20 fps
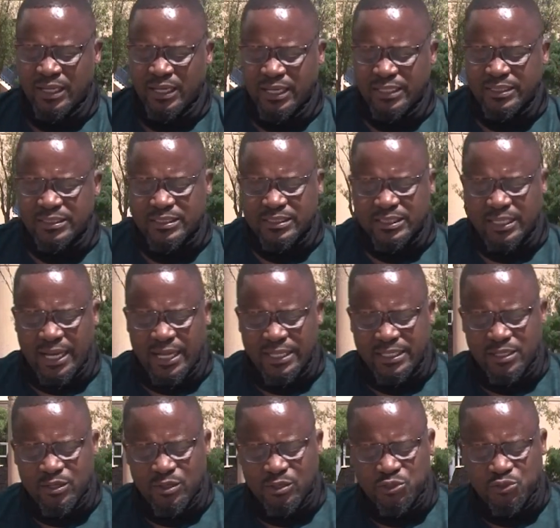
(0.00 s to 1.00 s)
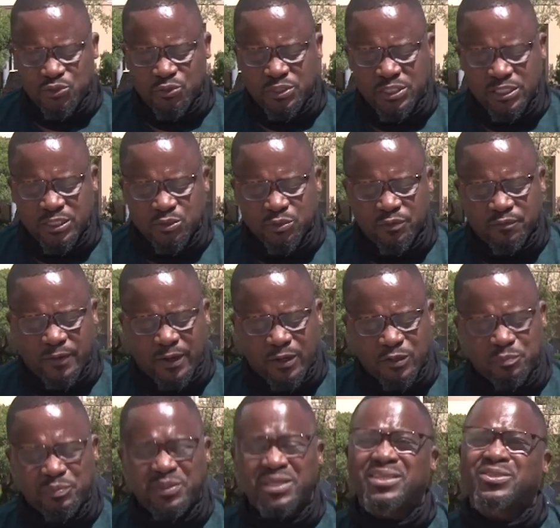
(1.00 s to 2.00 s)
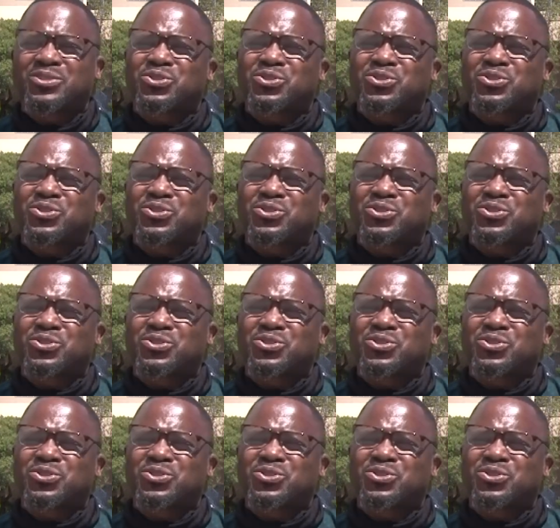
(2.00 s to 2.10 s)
and study your duties without being